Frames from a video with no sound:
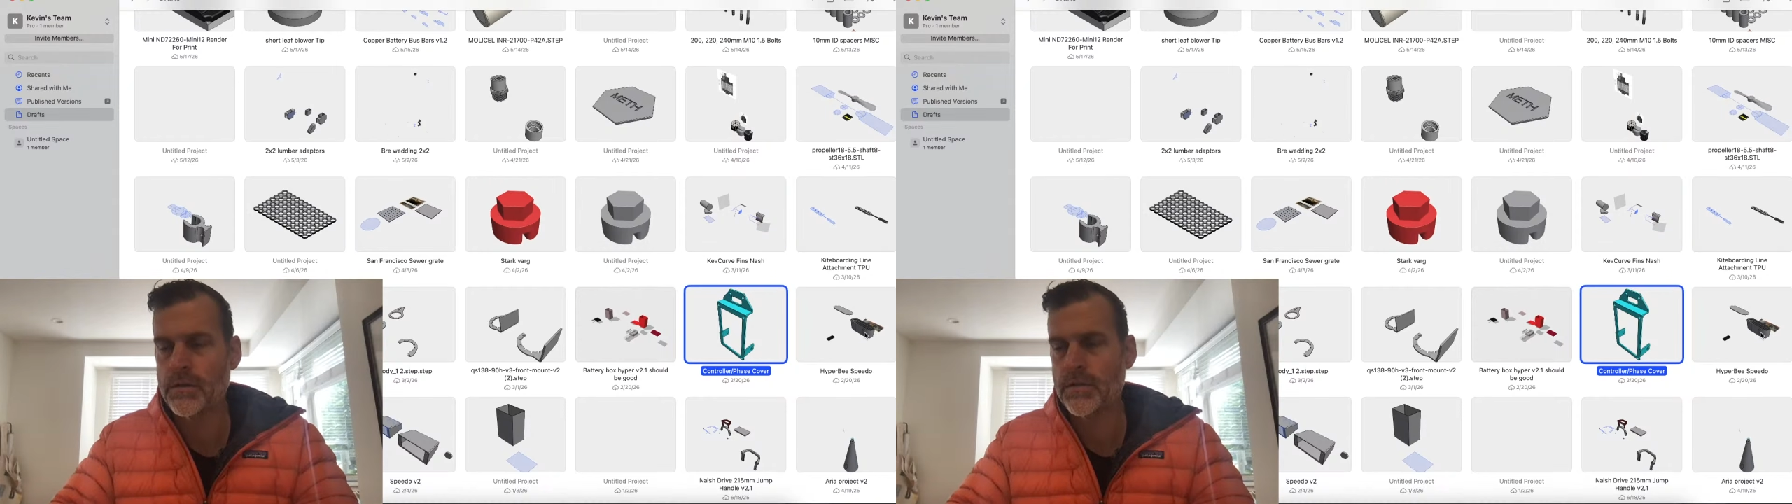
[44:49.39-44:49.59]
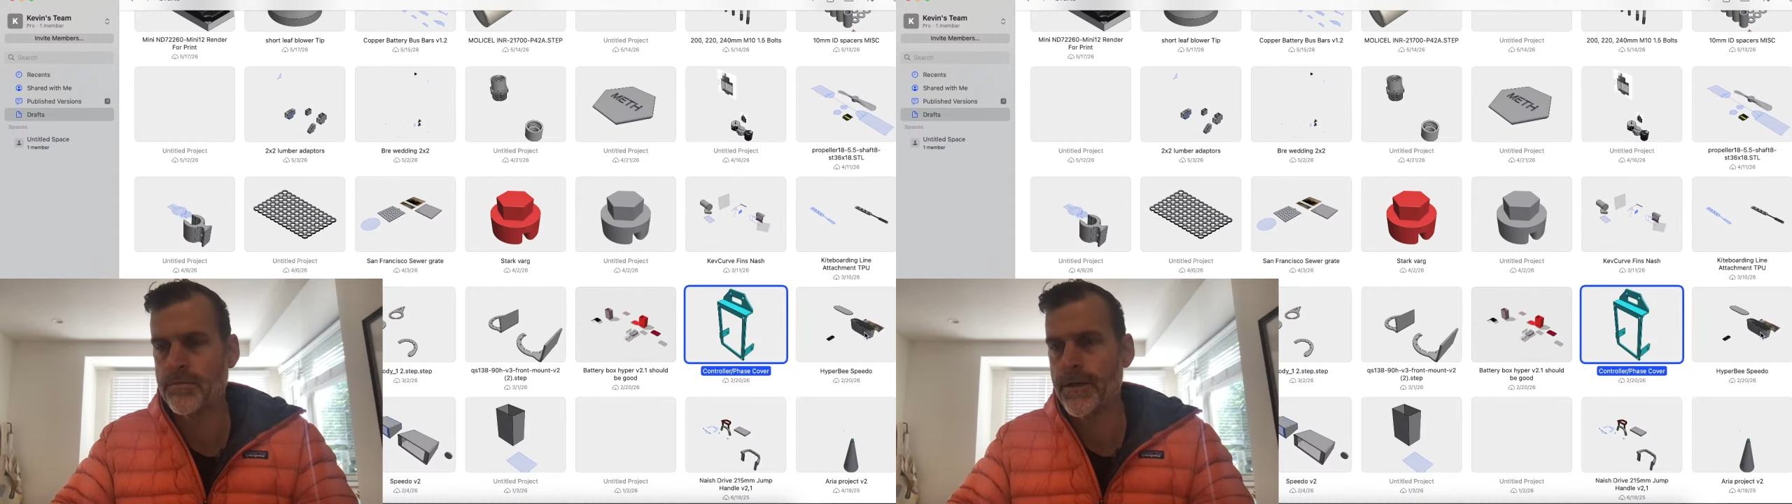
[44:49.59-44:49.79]

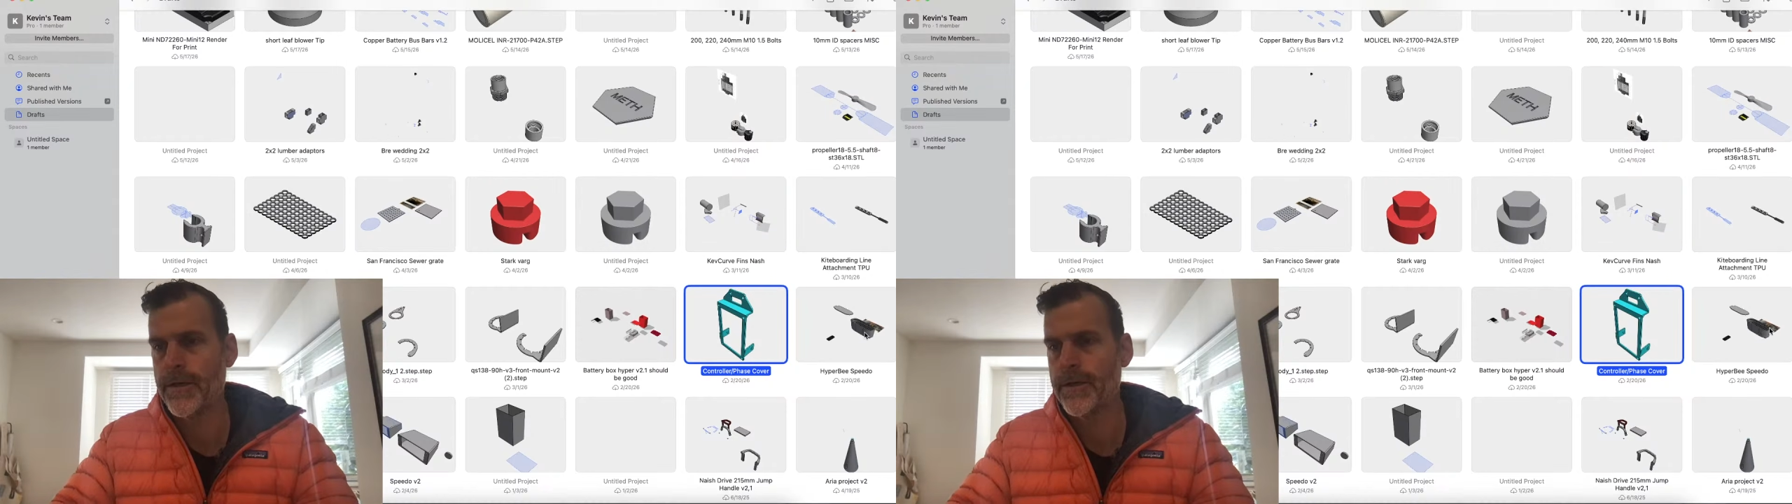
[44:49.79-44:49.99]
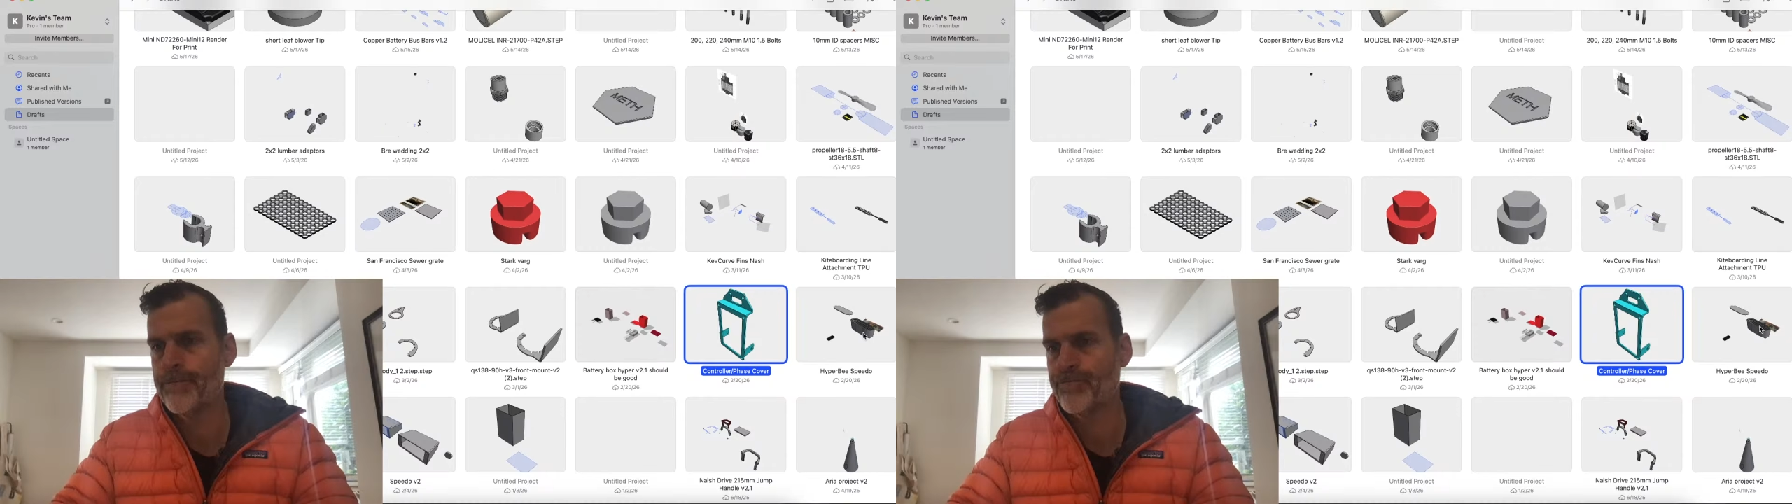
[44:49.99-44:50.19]

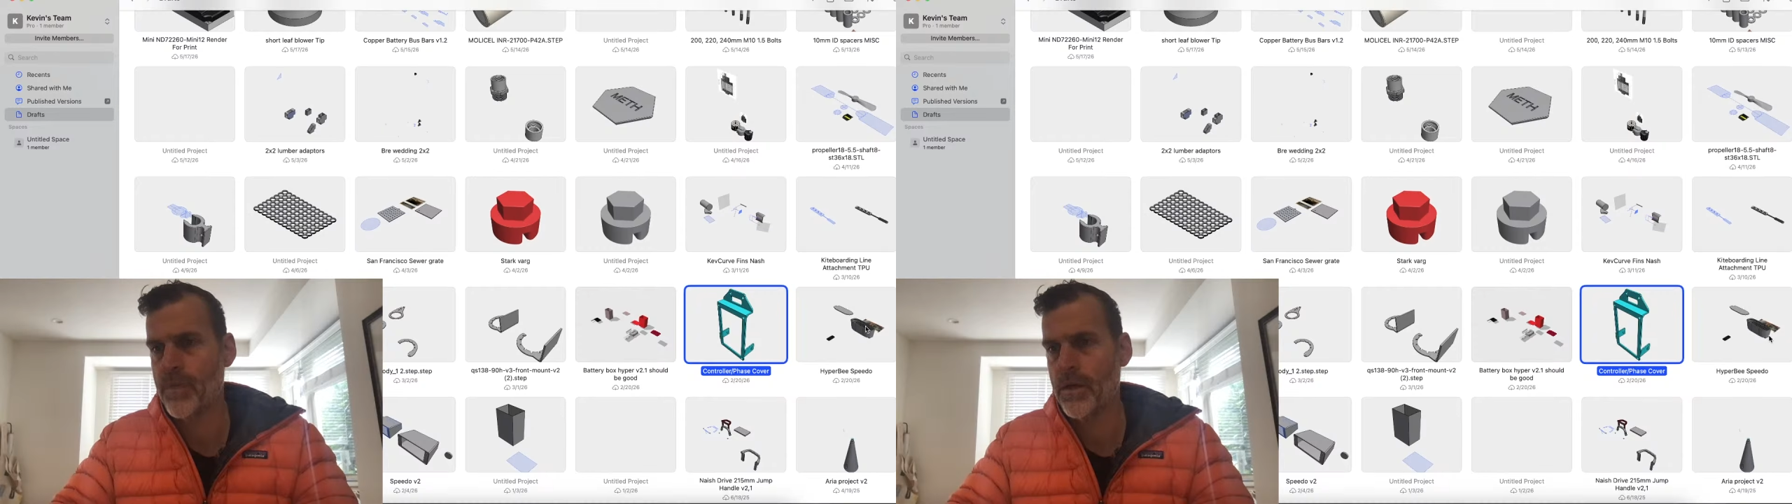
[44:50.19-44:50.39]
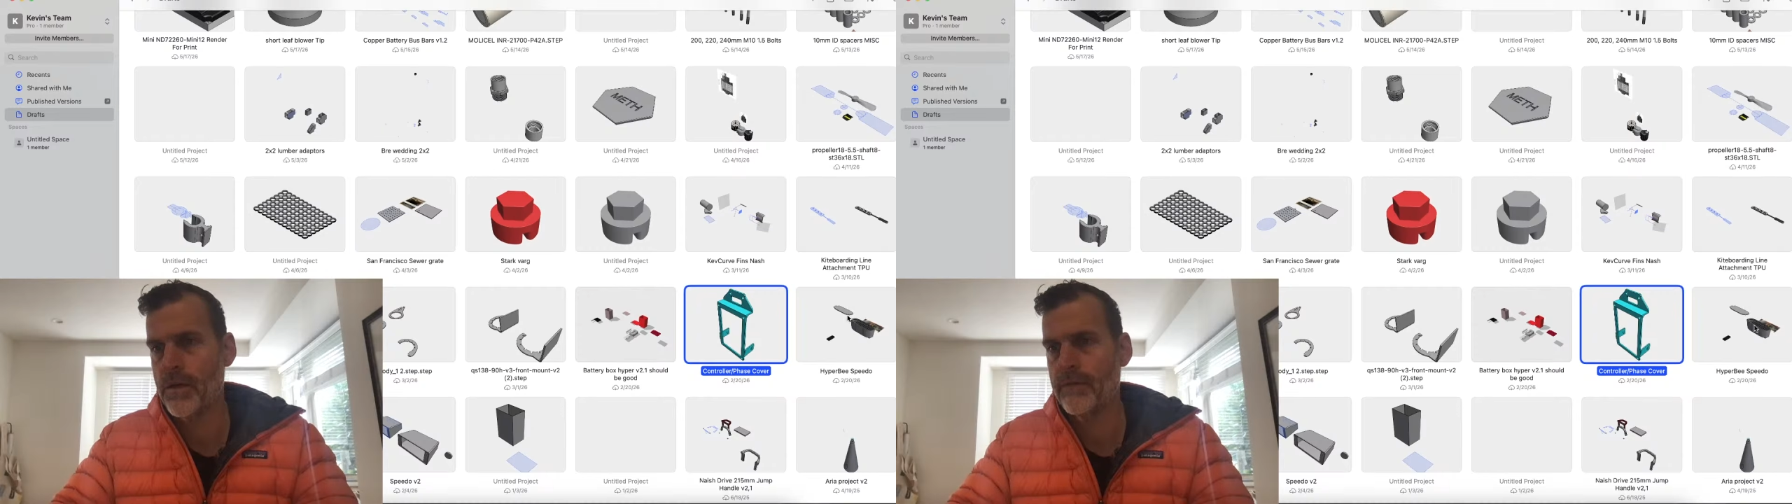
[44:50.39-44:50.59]
display
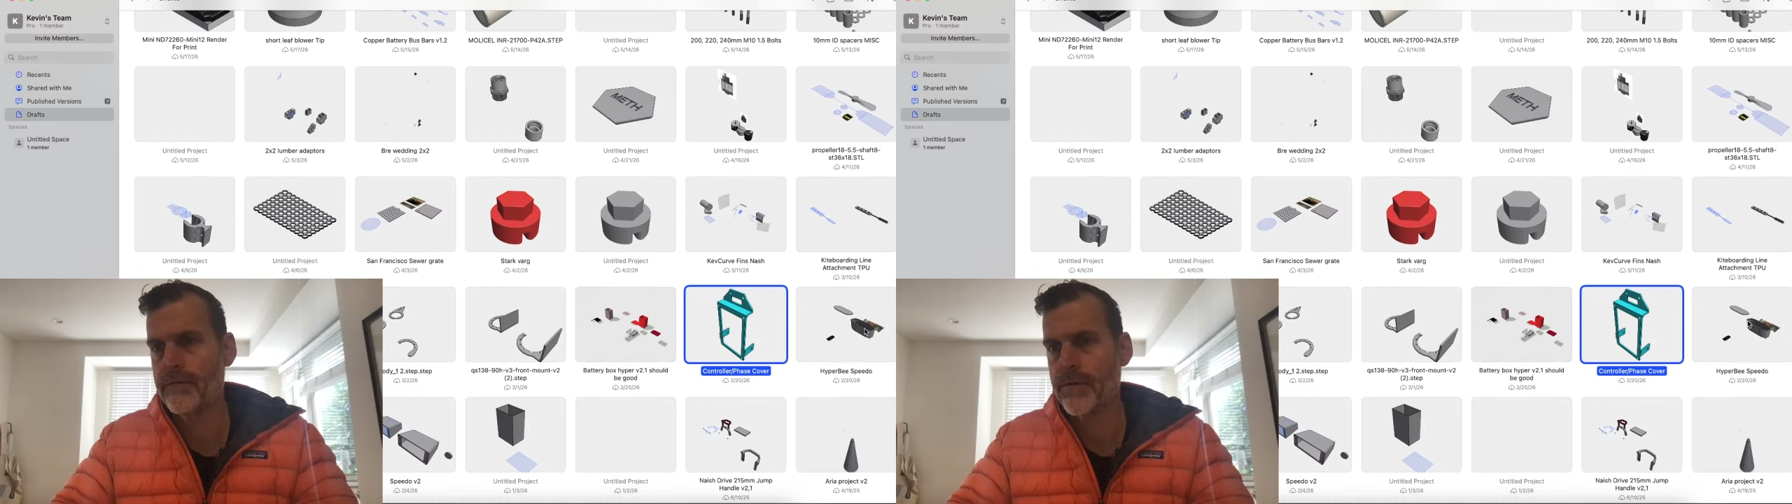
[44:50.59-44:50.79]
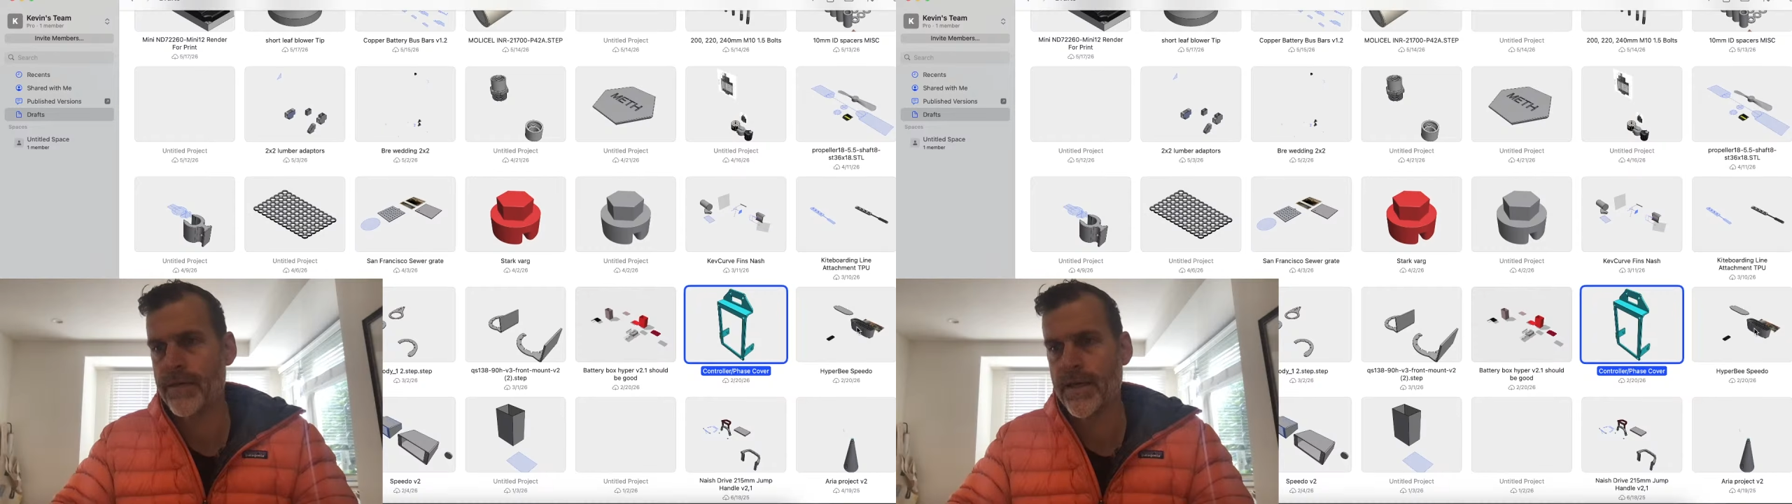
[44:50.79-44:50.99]

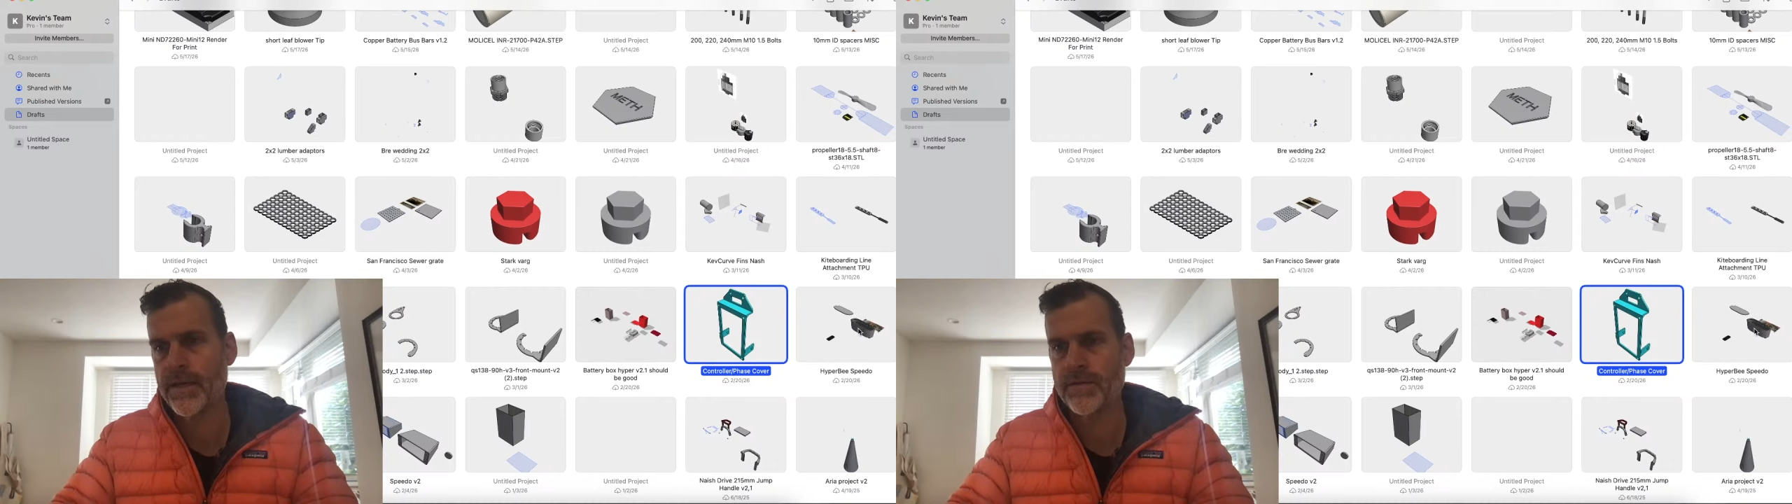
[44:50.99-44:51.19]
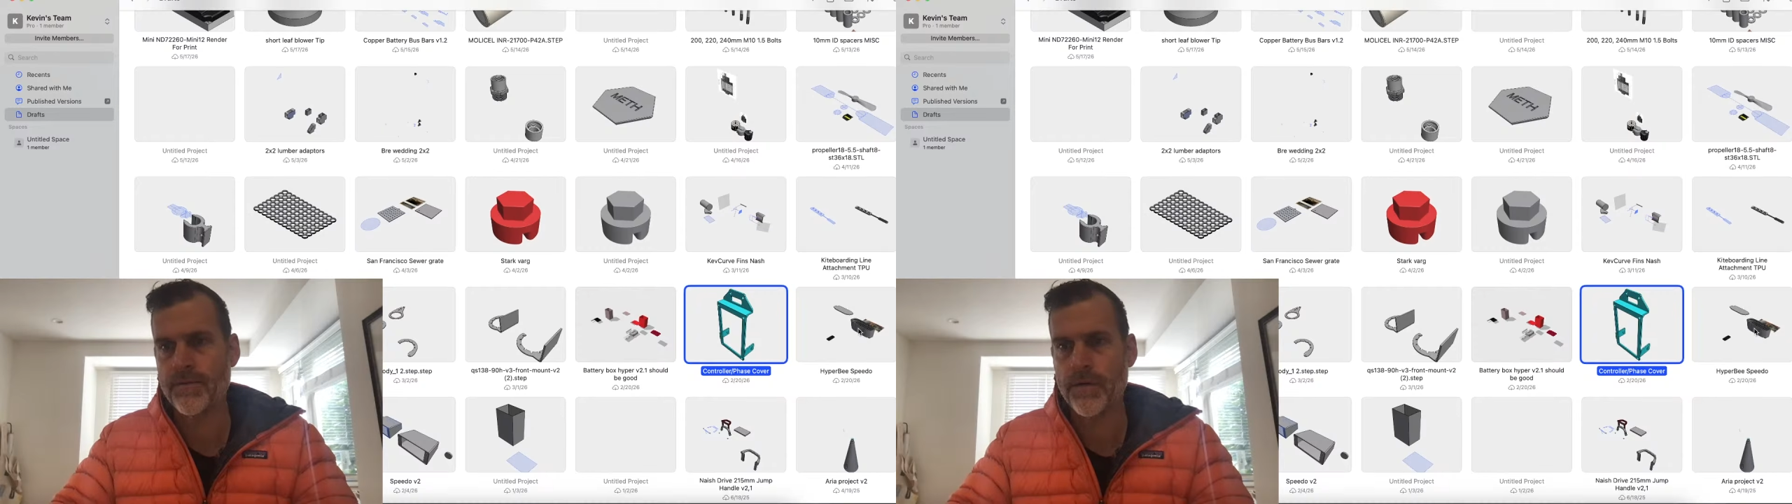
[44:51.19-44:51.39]
for the
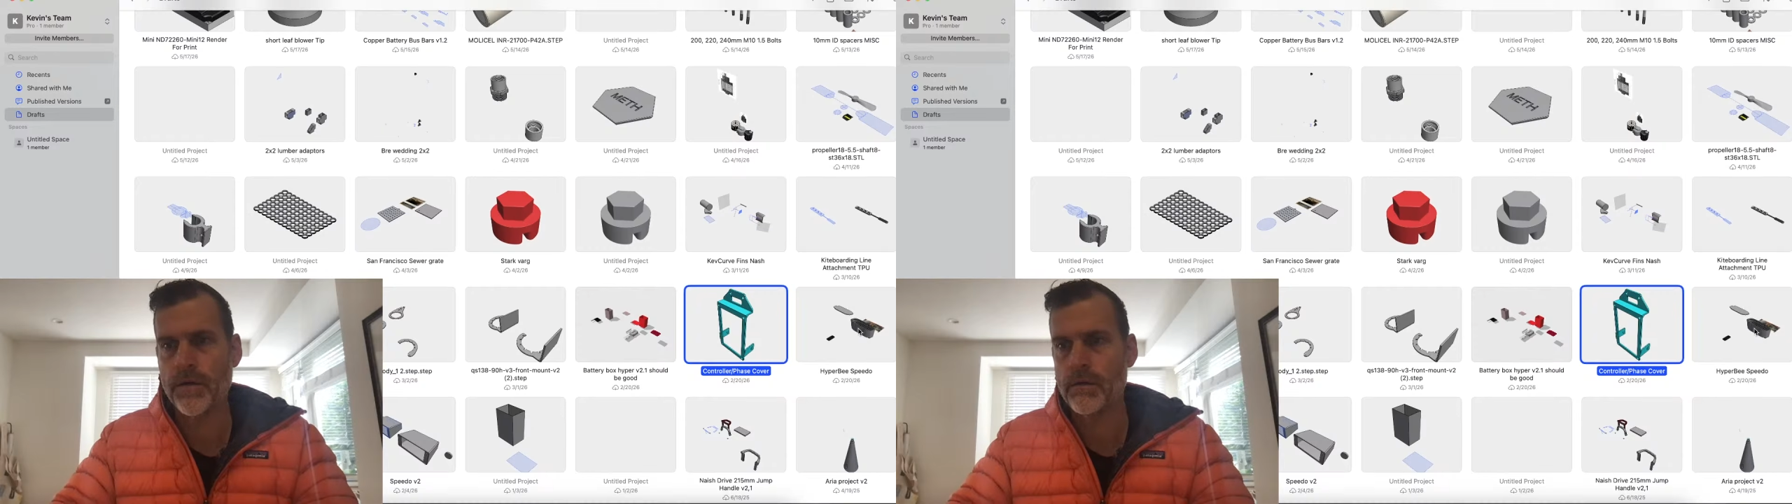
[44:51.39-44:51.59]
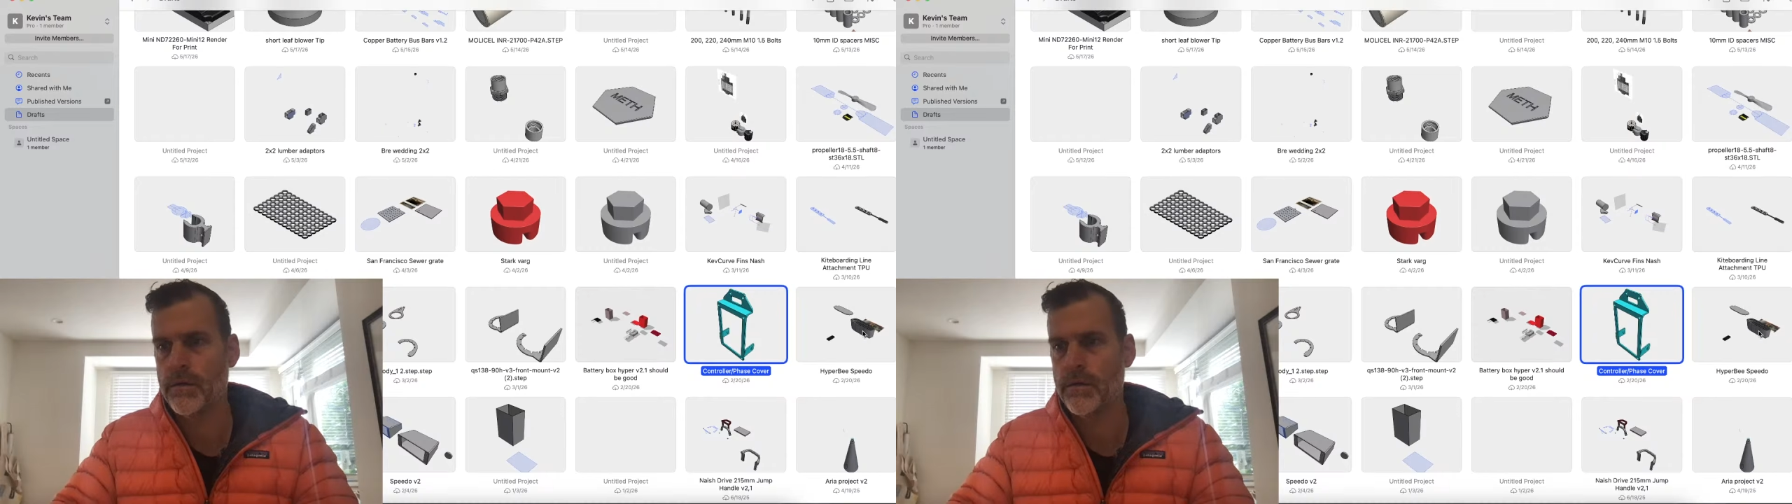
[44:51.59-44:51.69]
case for it.